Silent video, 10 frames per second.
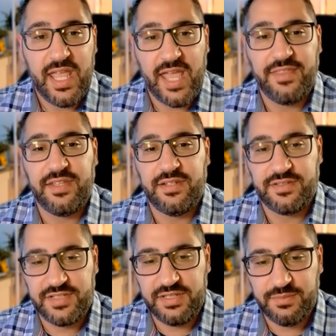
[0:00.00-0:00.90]
And then
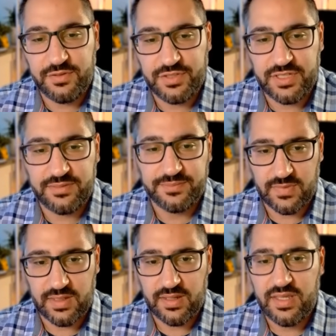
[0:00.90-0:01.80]
scene motion.
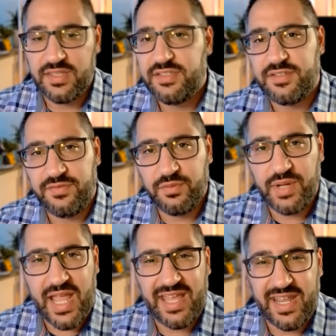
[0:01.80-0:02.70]
This is if you
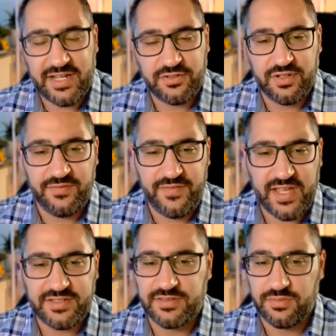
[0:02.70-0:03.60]
want to add extra
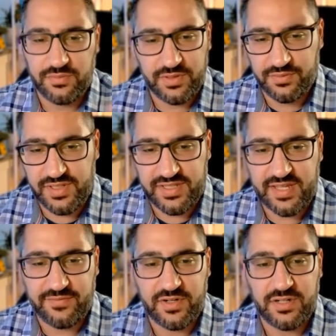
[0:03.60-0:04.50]
effects. We don't need
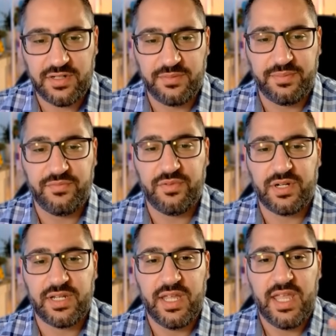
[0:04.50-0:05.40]
that for our type of
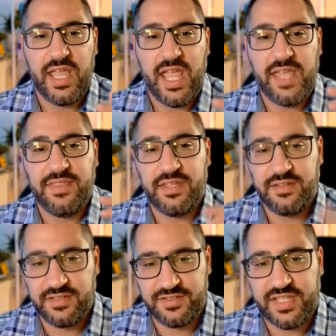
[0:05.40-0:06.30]
work. And
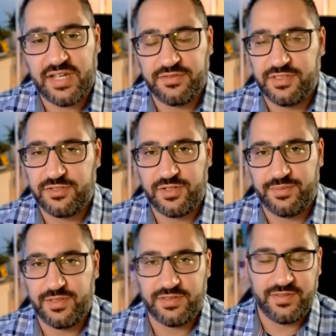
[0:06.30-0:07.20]
then the style
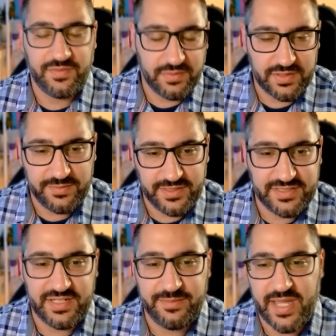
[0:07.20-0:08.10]
descriptors, if you want it to be
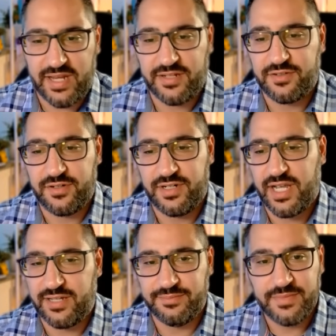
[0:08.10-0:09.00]
cinematic or
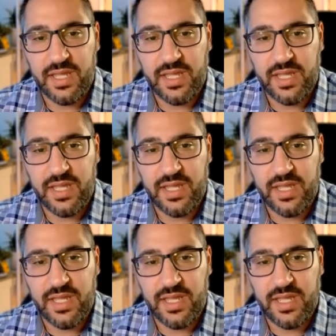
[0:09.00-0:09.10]
not.